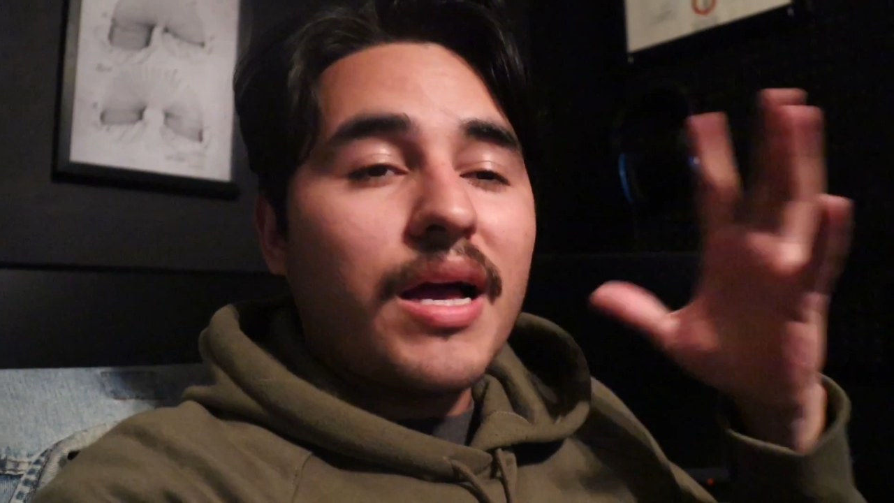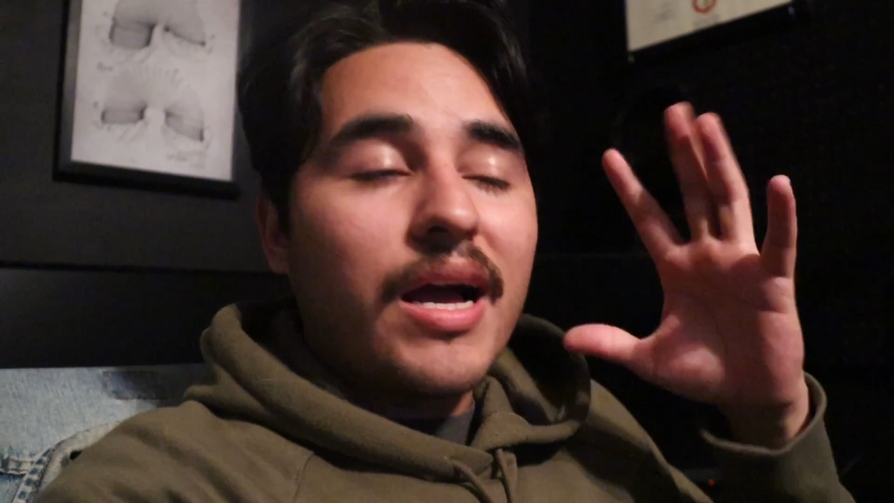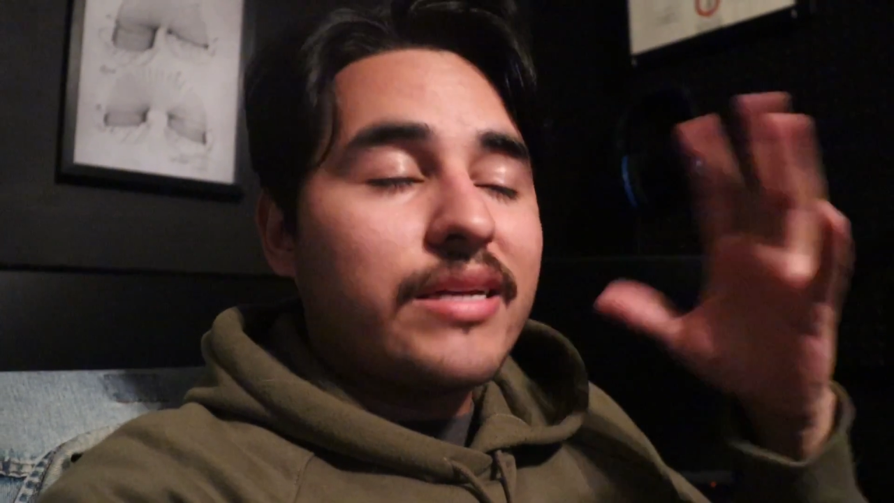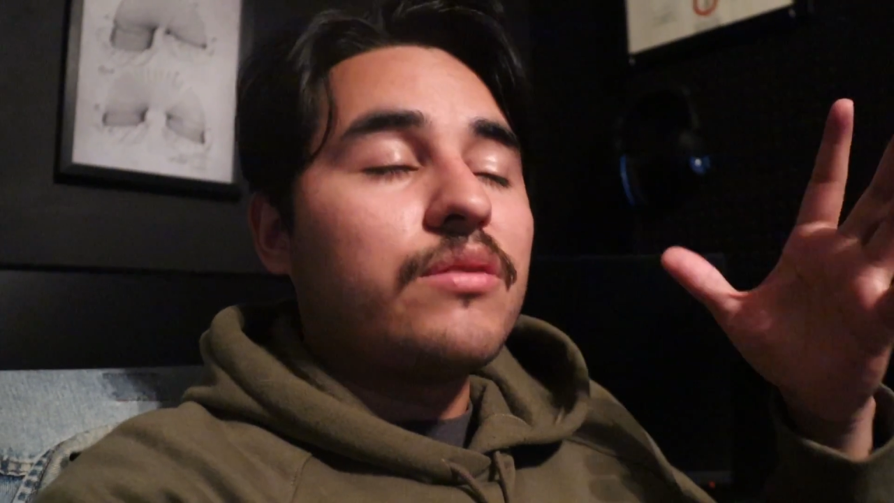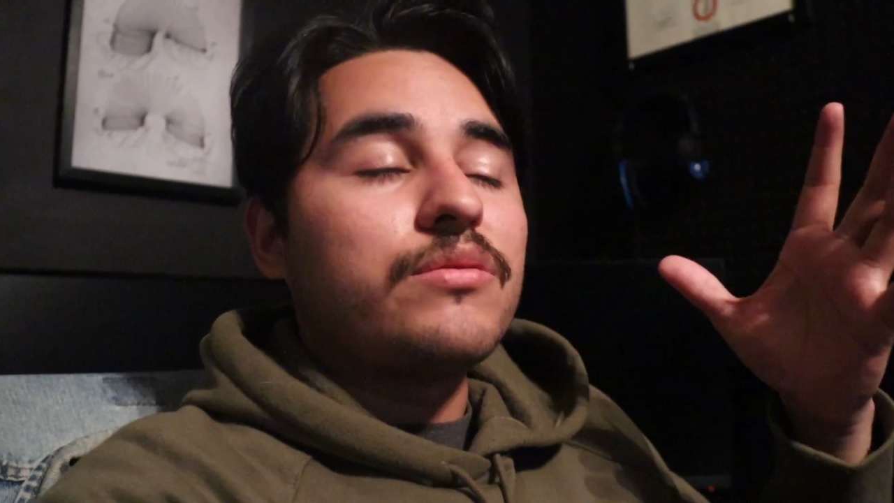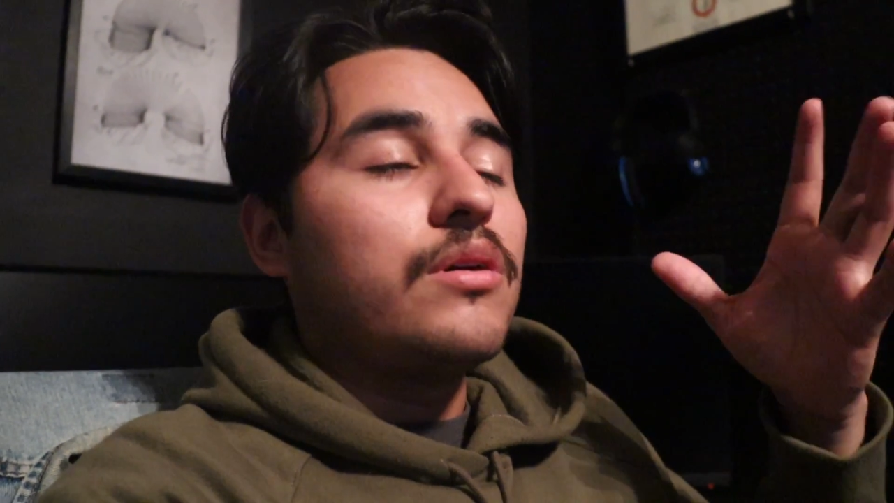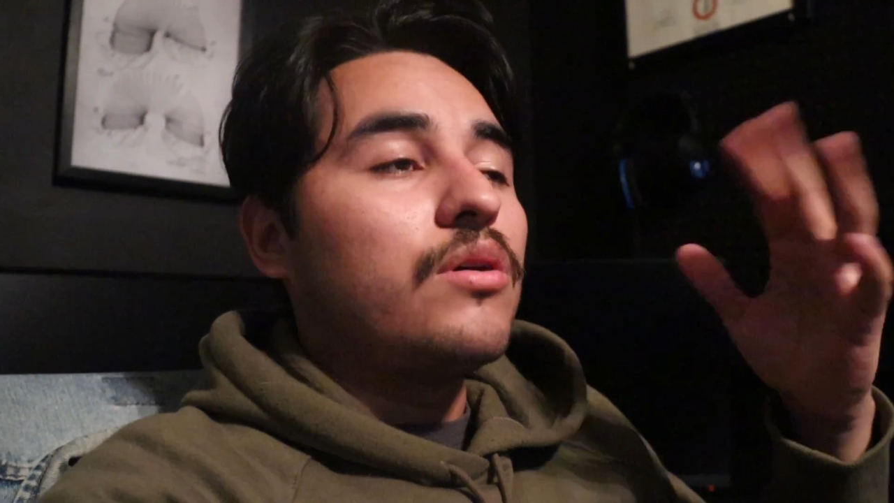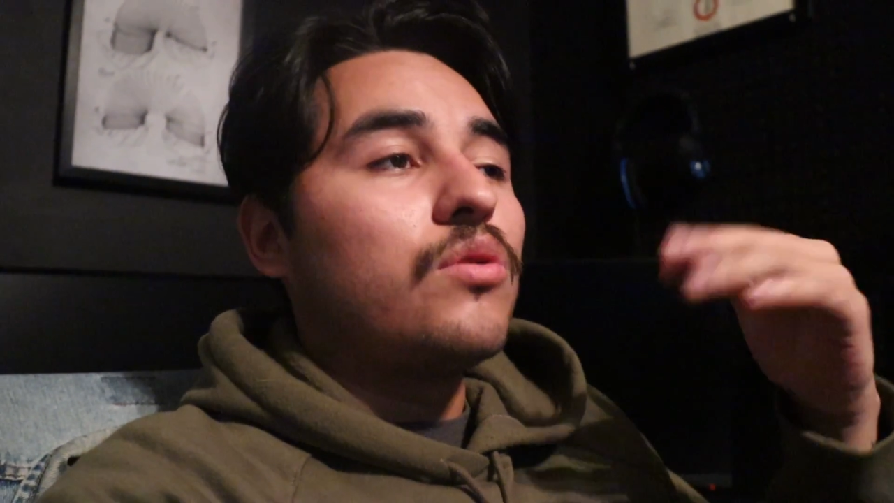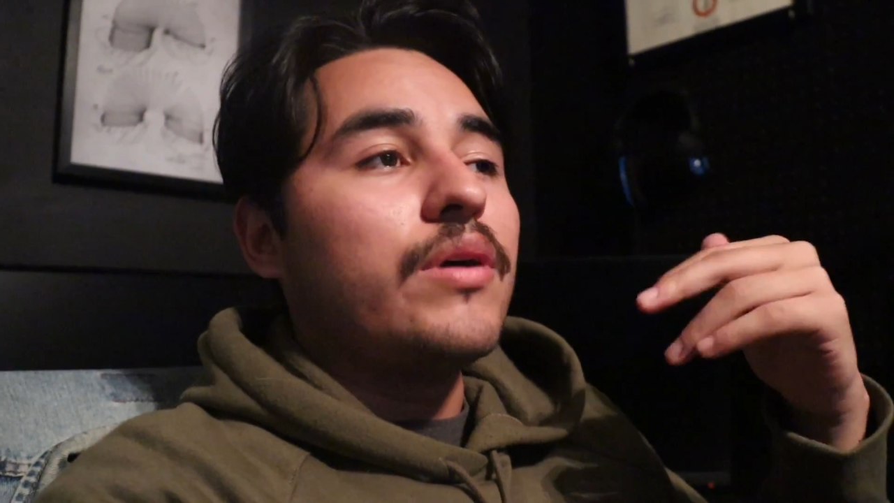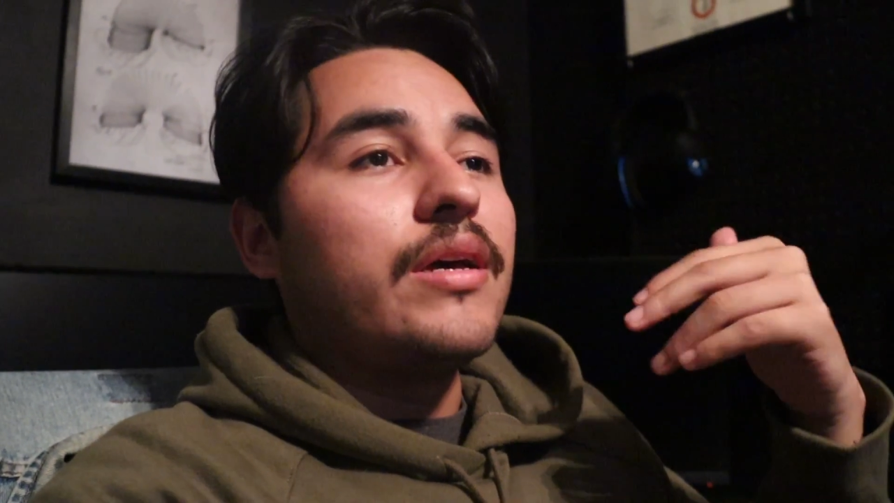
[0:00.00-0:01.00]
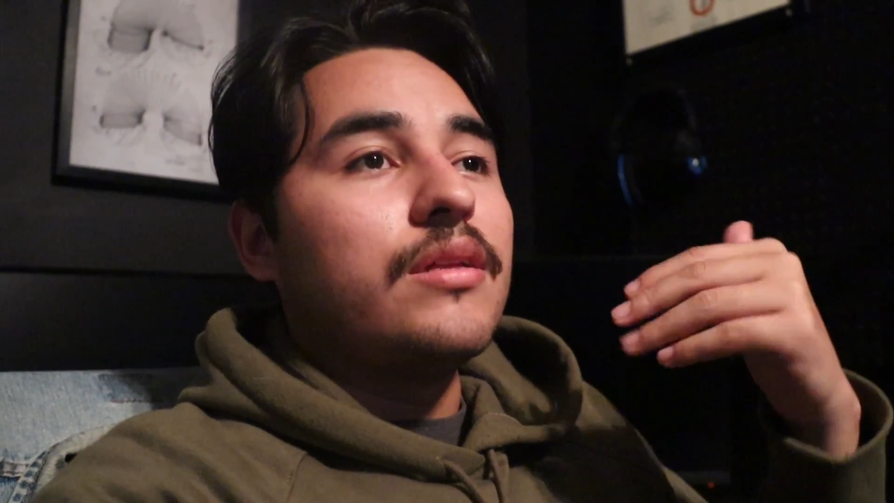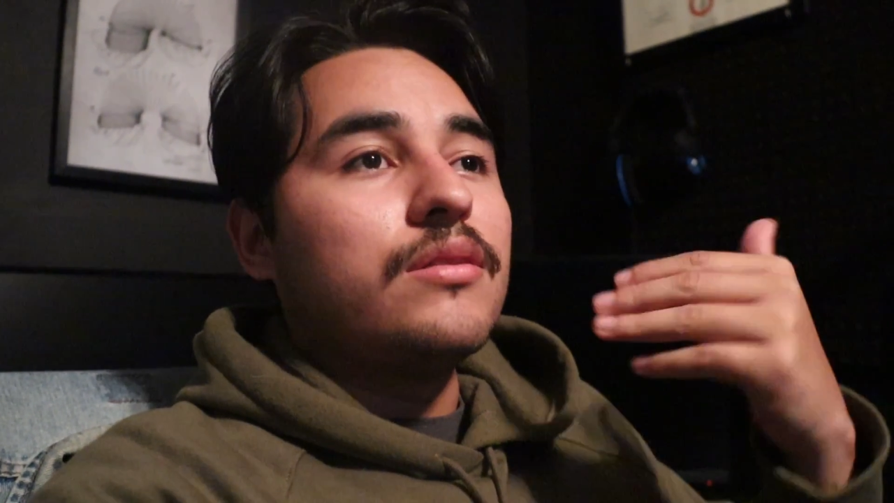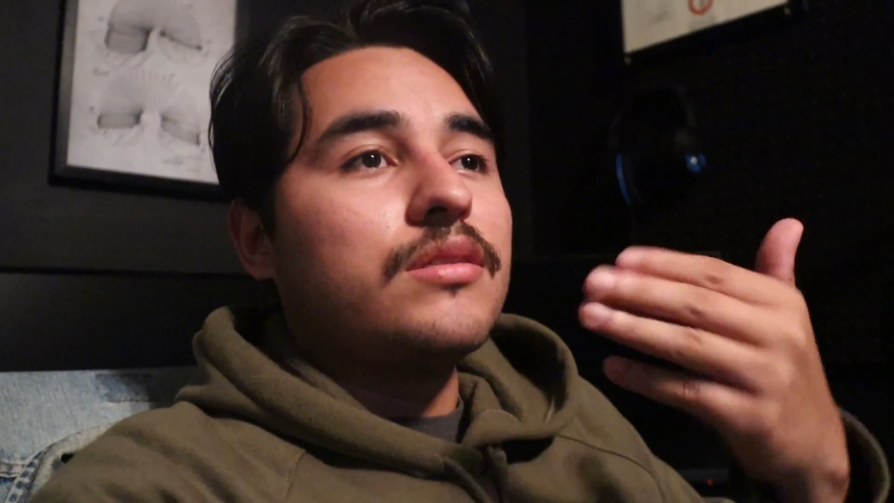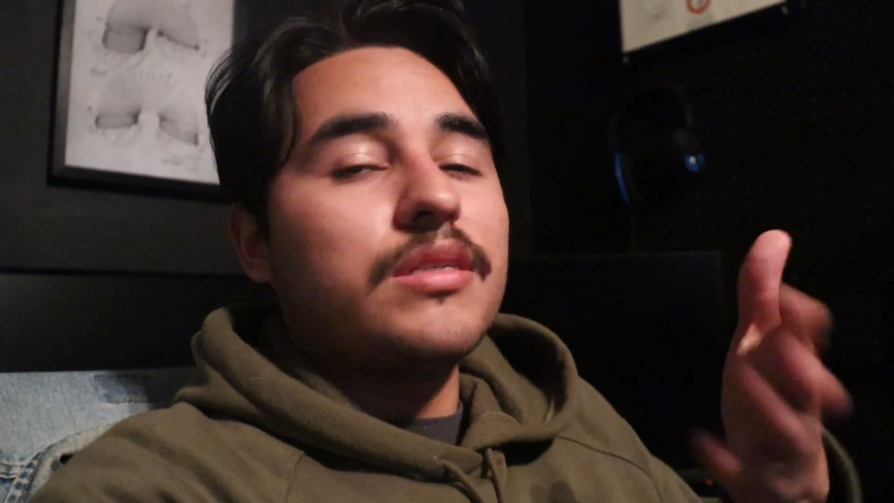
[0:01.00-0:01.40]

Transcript: I don't know. And